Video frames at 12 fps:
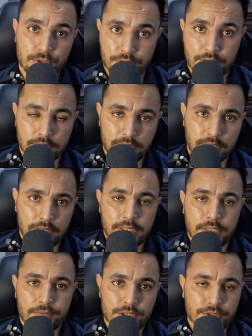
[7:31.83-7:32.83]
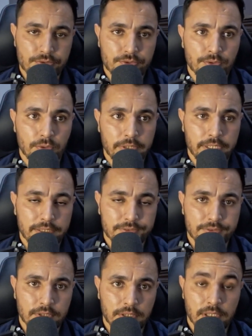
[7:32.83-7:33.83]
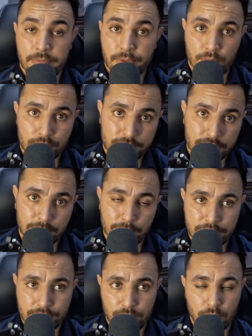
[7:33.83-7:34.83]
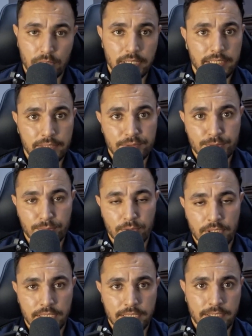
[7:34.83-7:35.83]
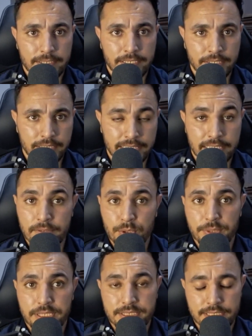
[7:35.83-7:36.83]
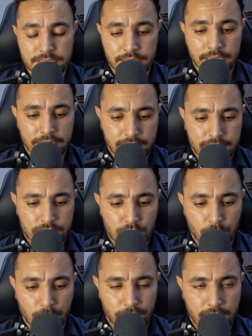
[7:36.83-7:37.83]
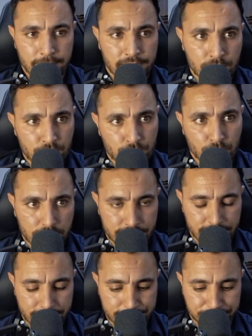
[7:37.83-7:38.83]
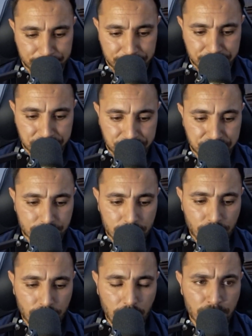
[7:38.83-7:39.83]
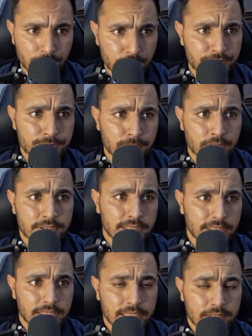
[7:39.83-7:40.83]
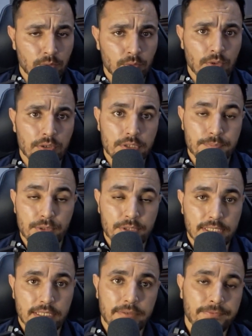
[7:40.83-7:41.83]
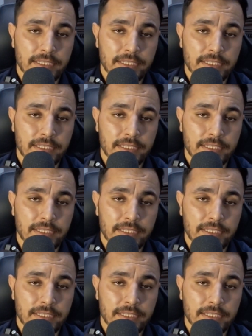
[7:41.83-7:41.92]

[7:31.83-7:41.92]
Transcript: Rushd. He was known as Averroes in the Western world, and he was born in 1126. So Ibn Rushd was the first person who contributed to the